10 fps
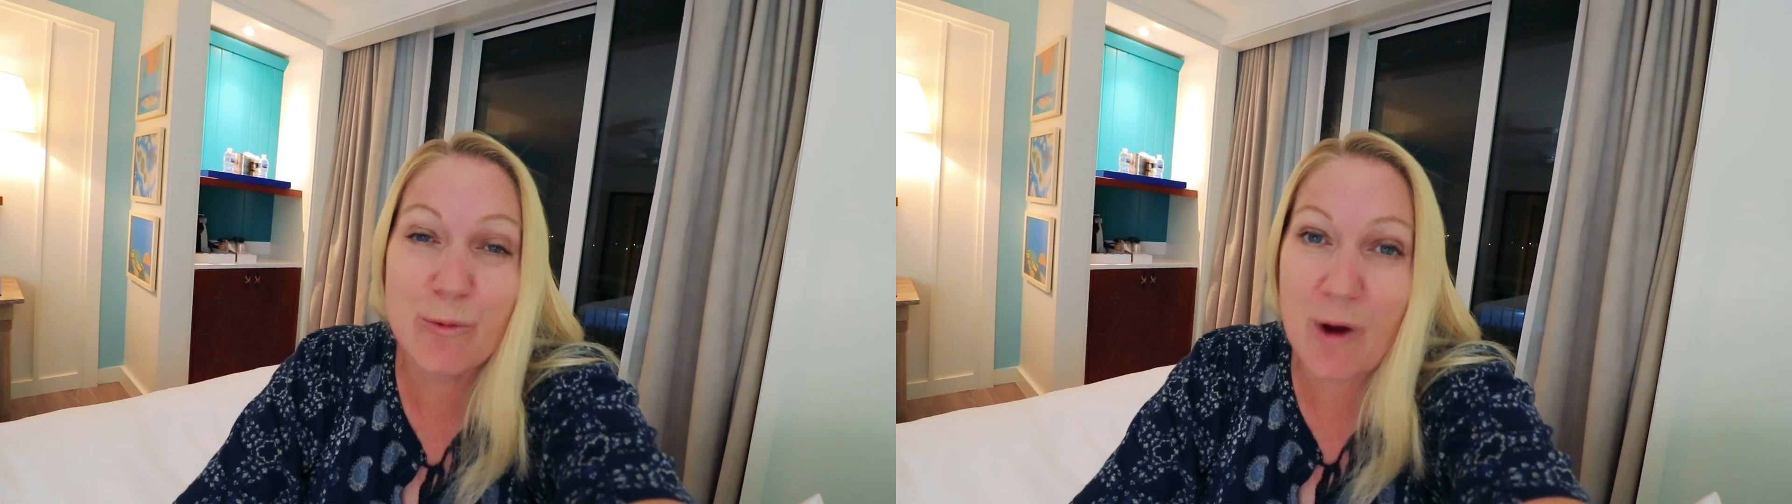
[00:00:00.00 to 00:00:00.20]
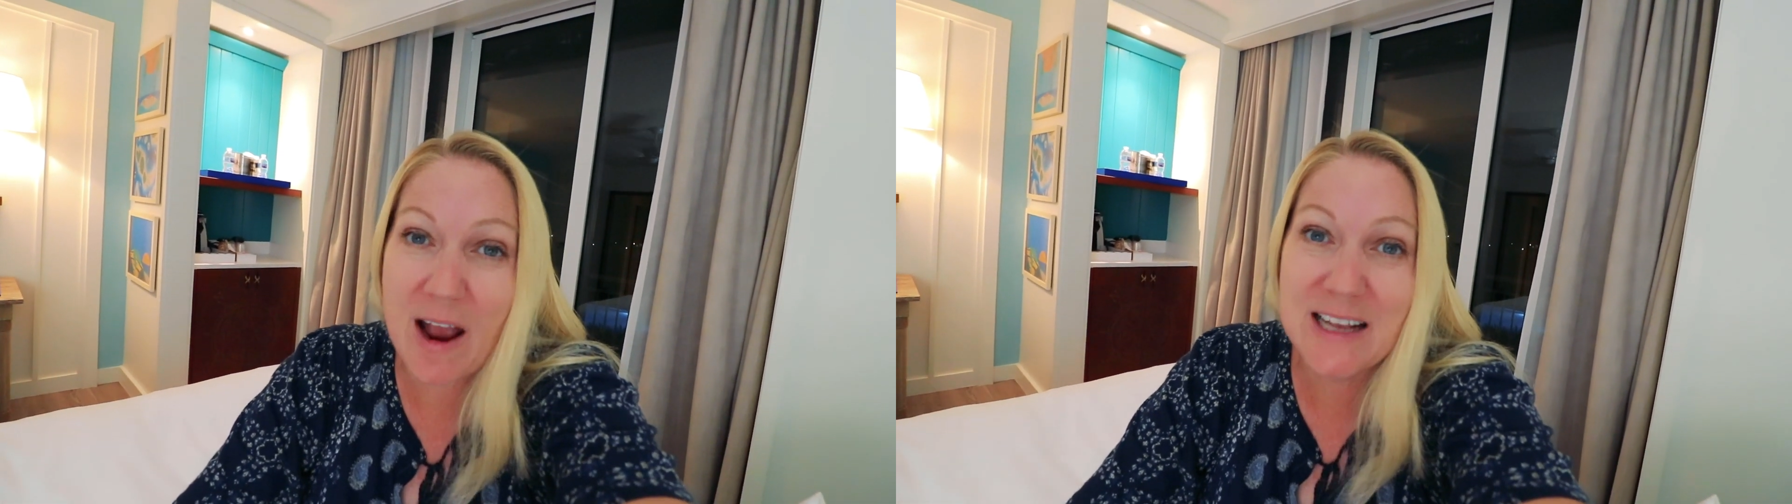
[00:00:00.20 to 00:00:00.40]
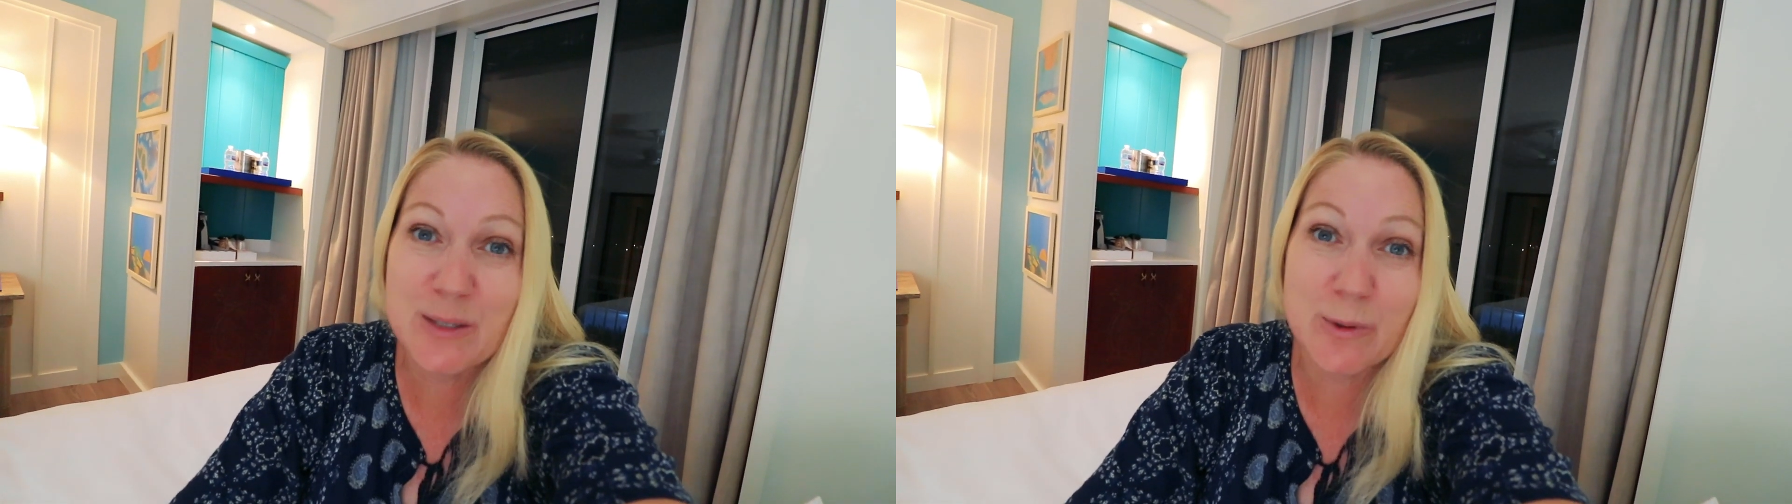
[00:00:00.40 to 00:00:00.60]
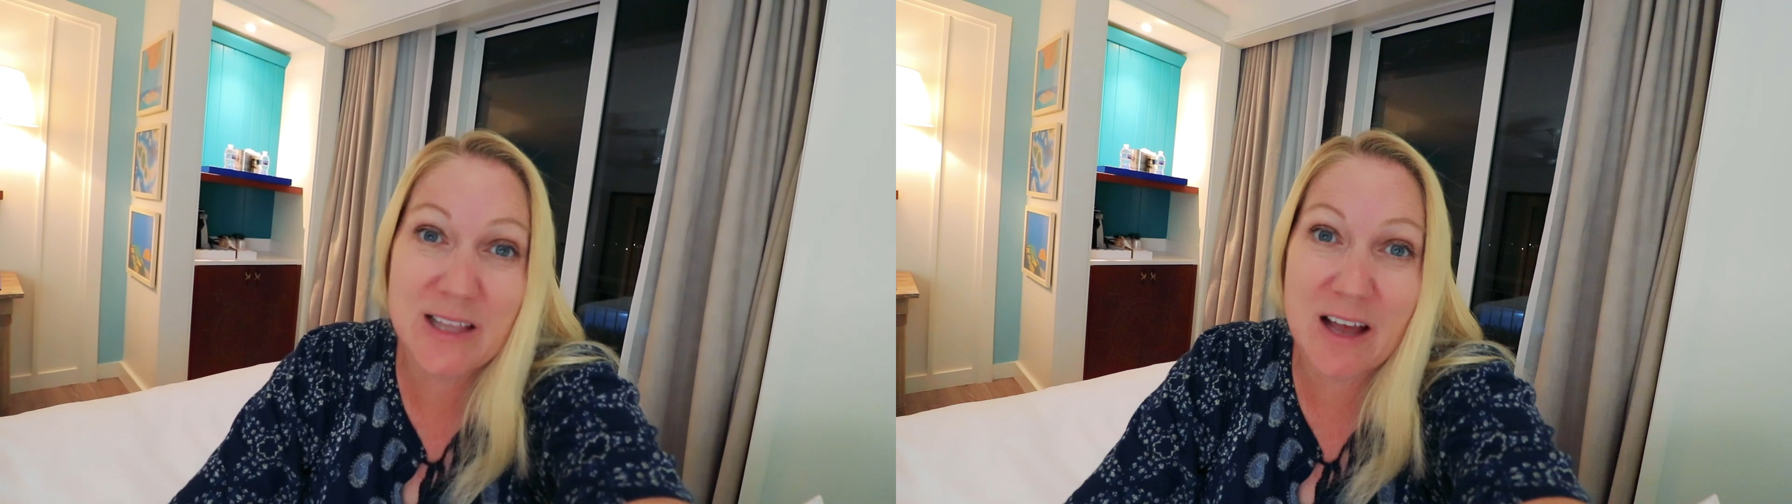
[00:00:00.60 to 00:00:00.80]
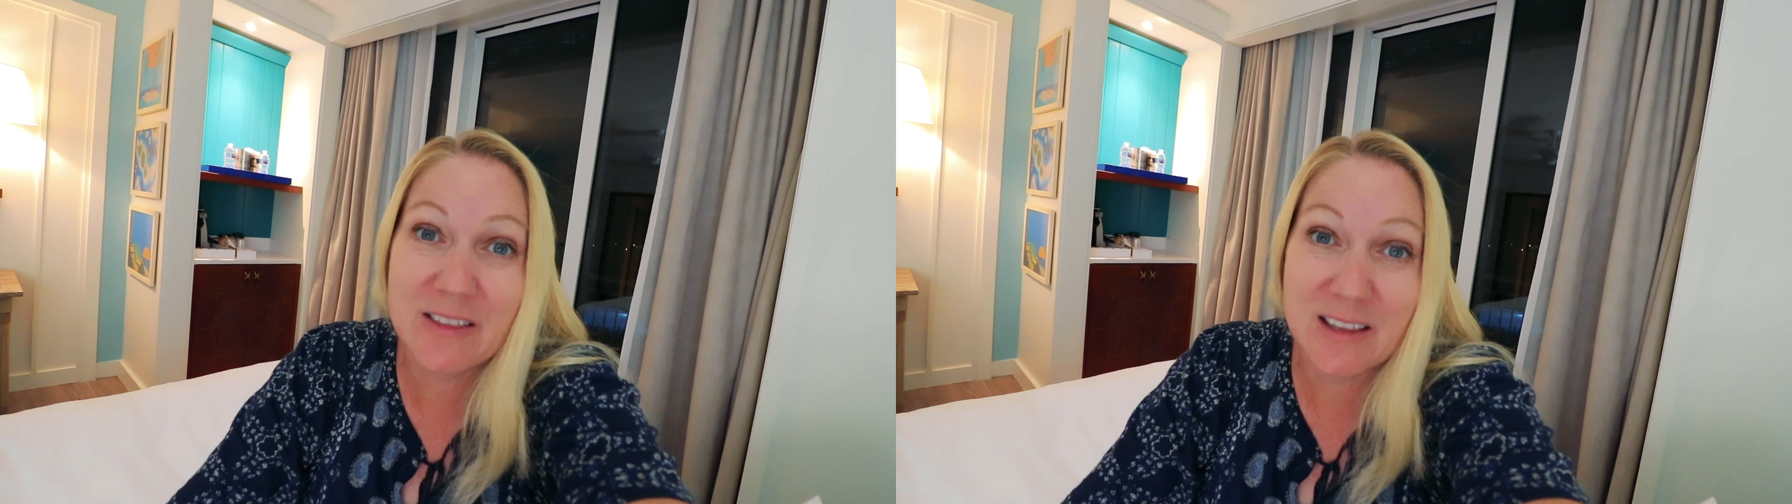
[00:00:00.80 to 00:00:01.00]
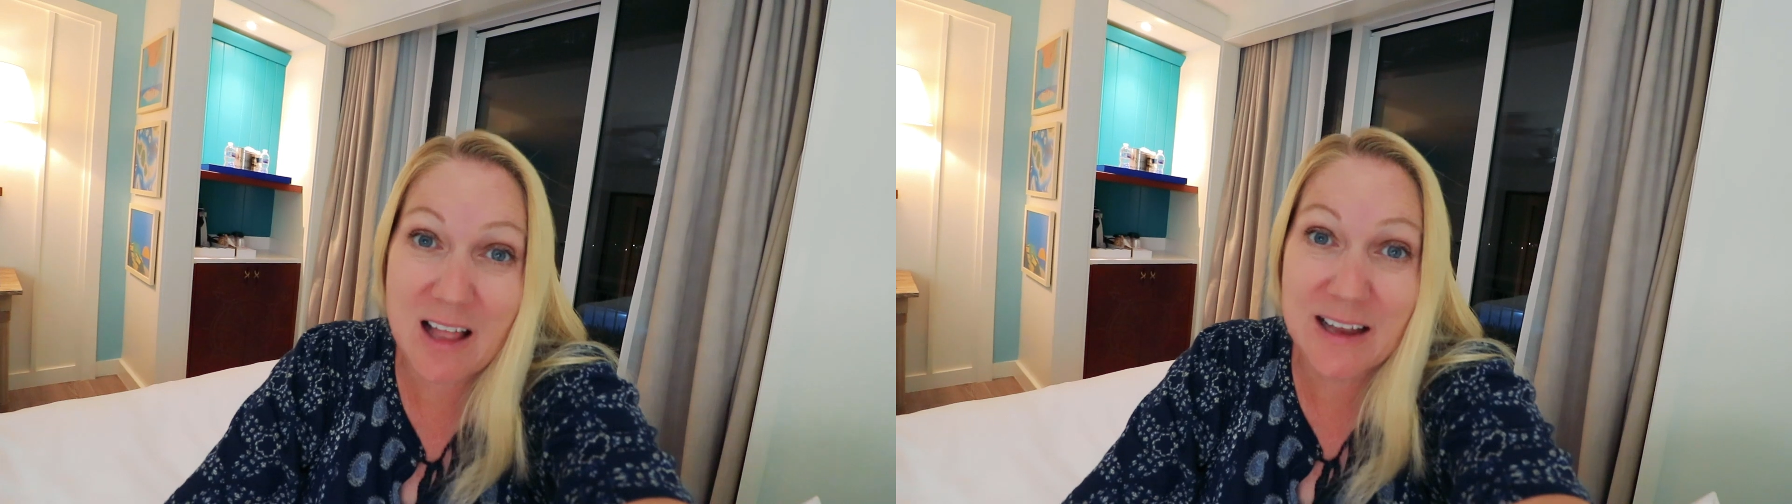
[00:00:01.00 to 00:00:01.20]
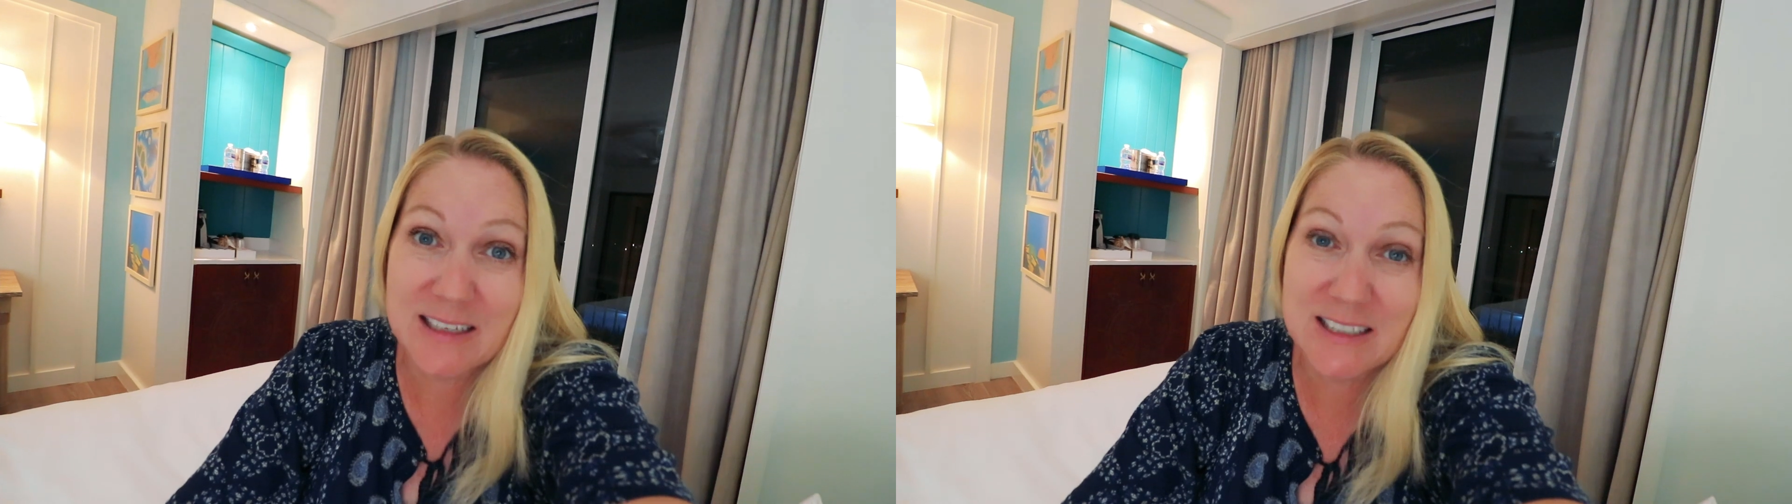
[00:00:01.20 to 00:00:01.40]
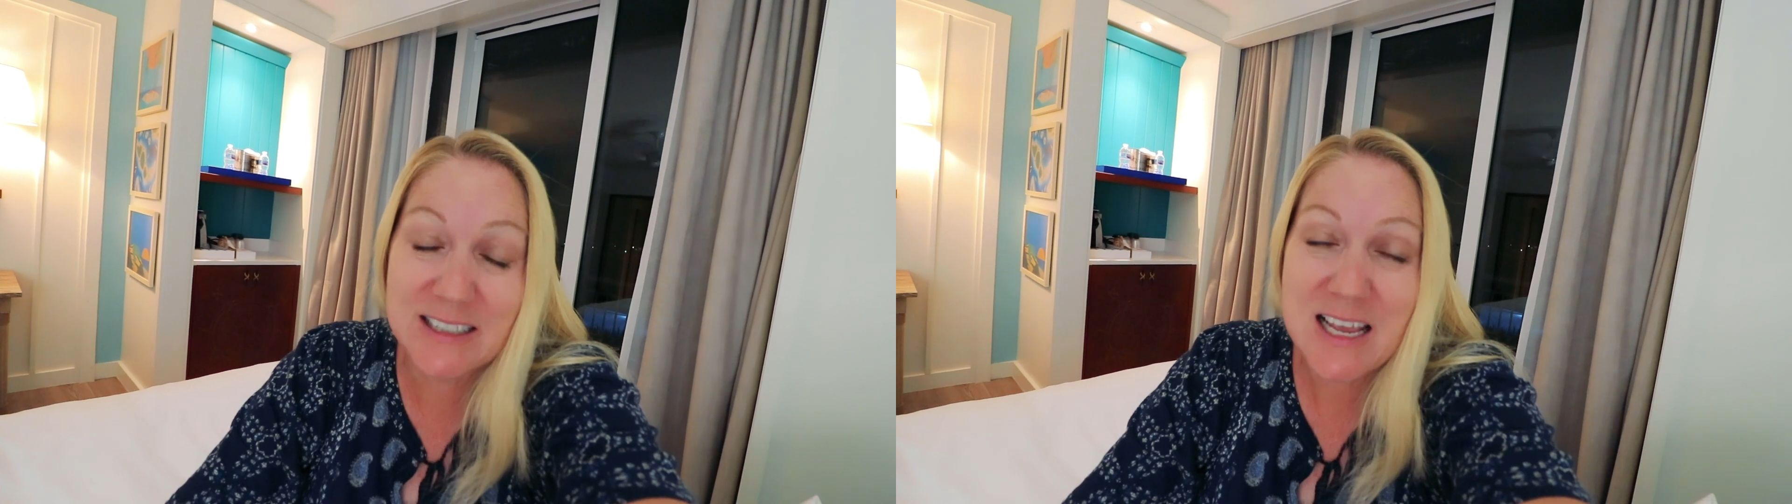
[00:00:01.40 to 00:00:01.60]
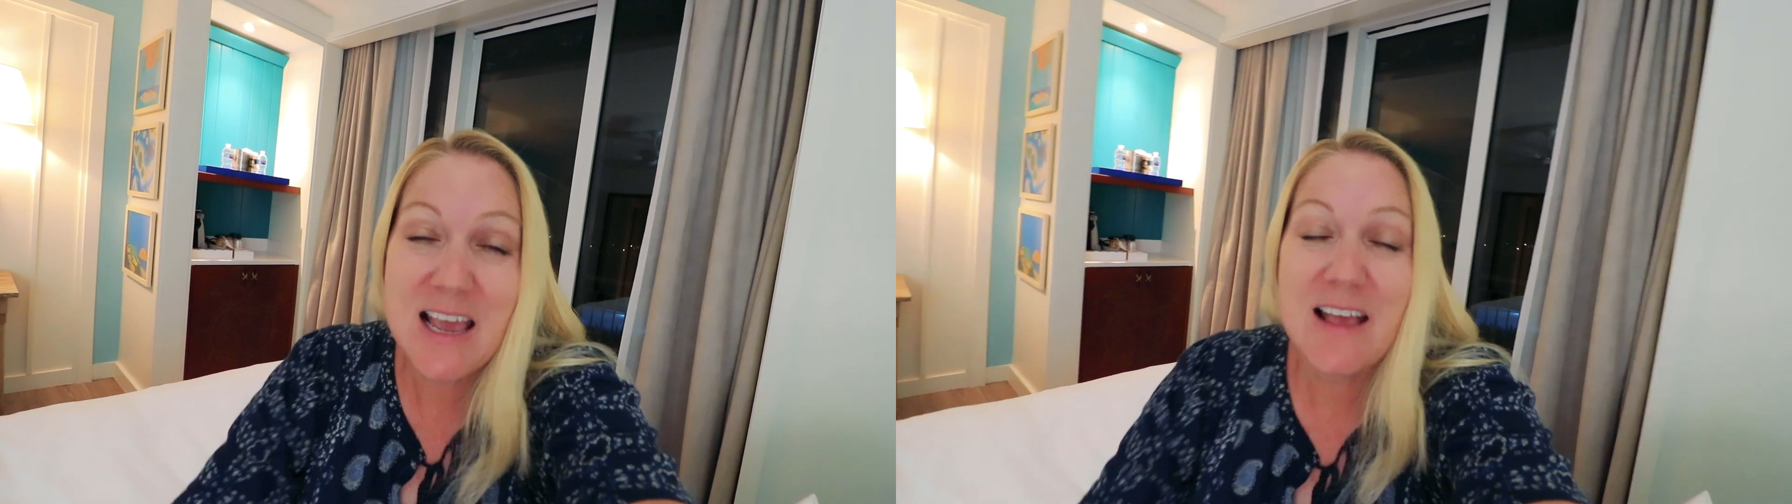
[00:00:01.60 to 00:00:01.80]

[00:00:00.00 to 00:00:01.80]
rides without the lines.